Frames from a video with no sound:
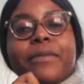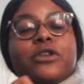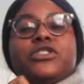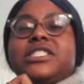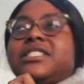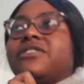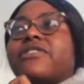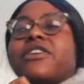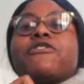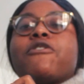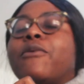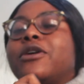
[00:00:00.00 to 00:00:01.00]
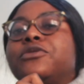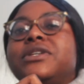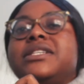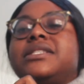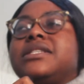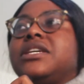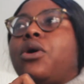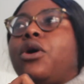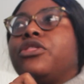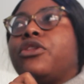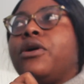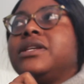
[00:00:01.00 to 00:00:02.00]
it's different from what we see
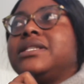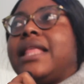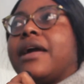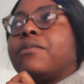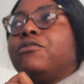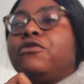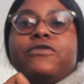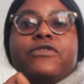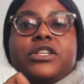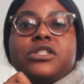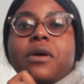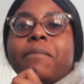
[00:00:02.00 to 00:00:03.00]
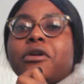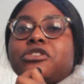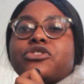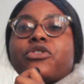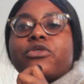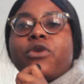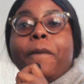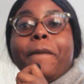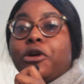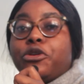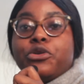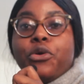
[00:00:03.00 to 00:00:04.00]
on those like movies about
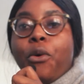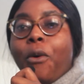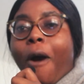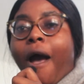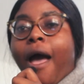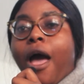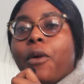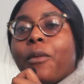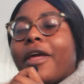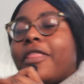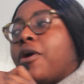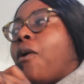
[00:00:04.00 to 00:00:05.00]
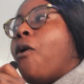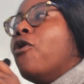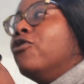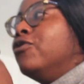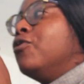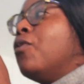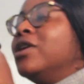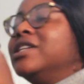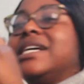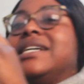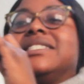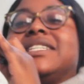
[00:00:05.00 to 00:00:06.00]
Noah, where the whole
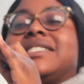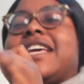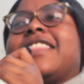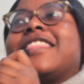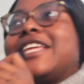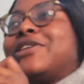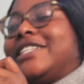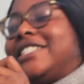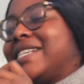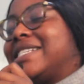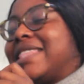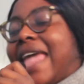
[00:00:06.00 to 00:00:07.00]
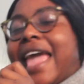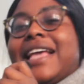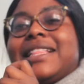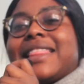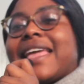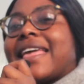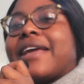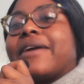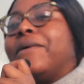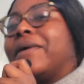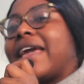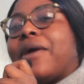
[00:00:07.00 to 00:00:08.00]
water is just, and then you're just there thinking,
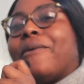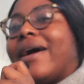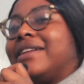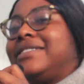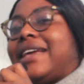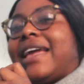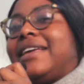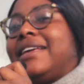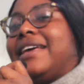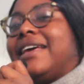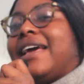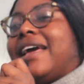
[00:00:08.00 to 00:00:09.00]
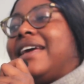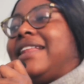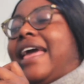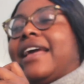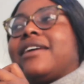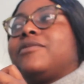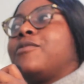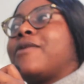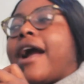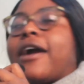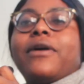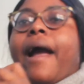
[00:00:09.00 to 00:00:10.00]
okay, one day, like, we
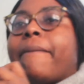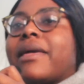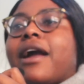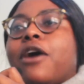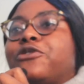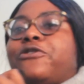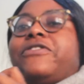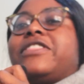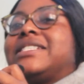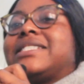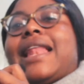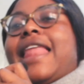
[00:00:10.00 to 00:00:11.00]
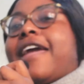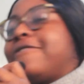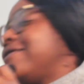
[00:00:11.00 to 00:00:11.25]
are coming out of this alive.